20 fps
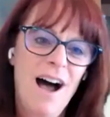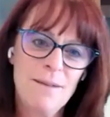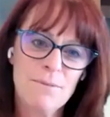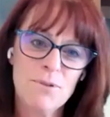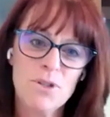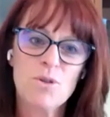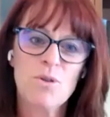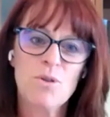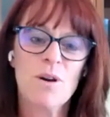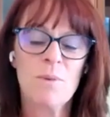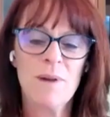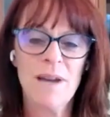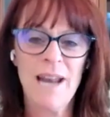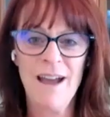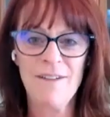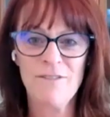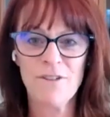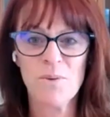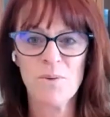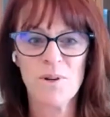I'm sure
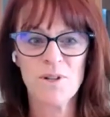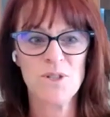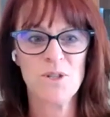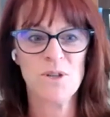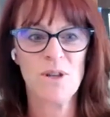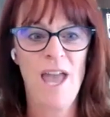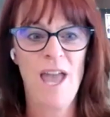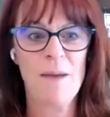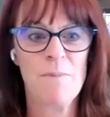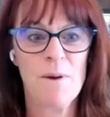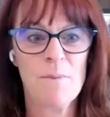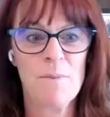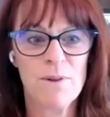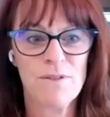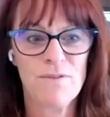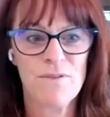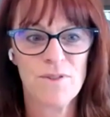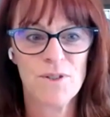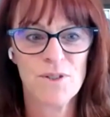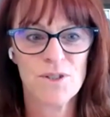whatever words you came up
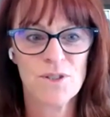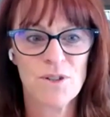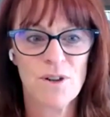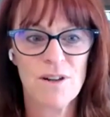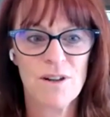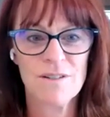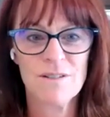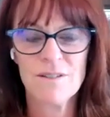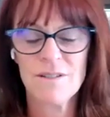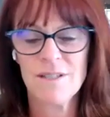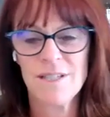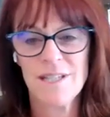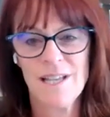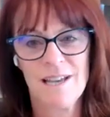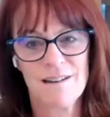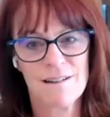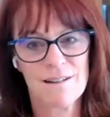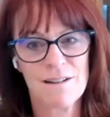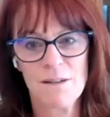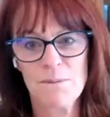with for your daughter,
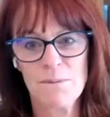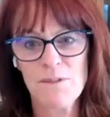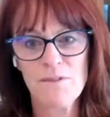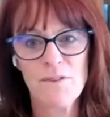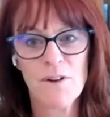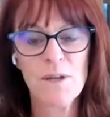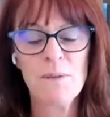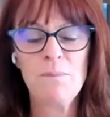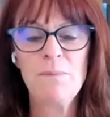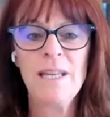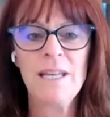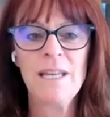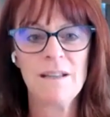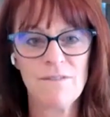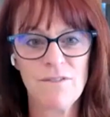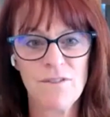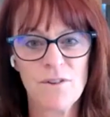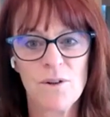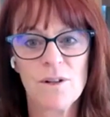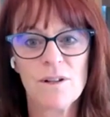Suzanne, are going to be very
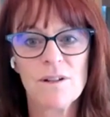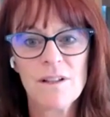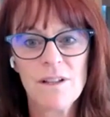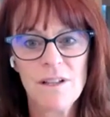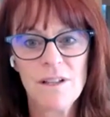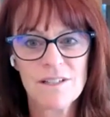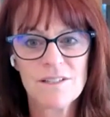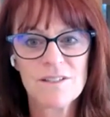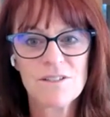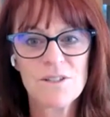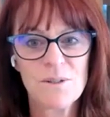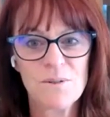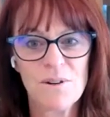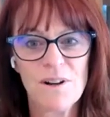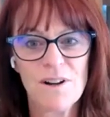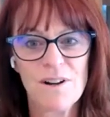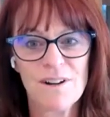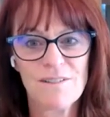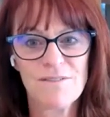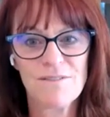meaningful to
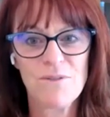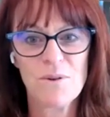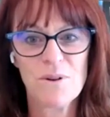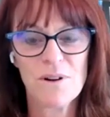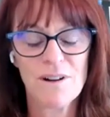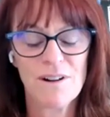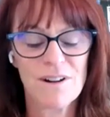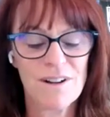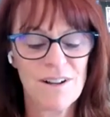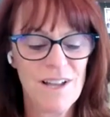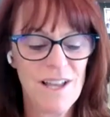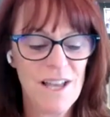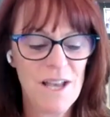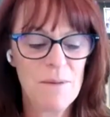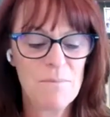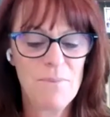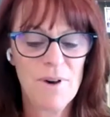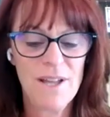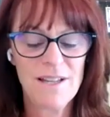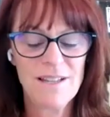her, for her.
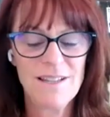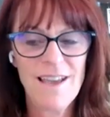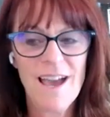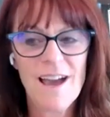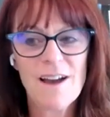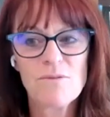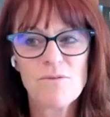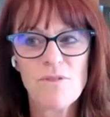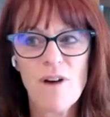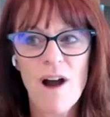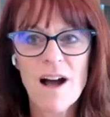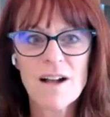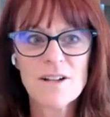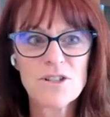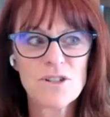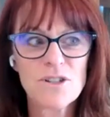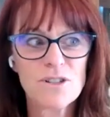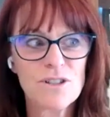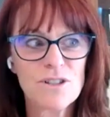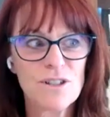But yeah,
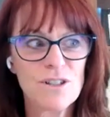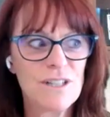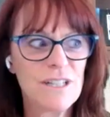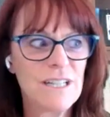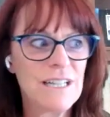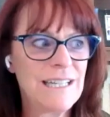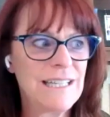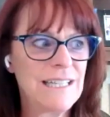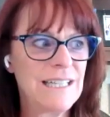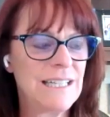rocks are good.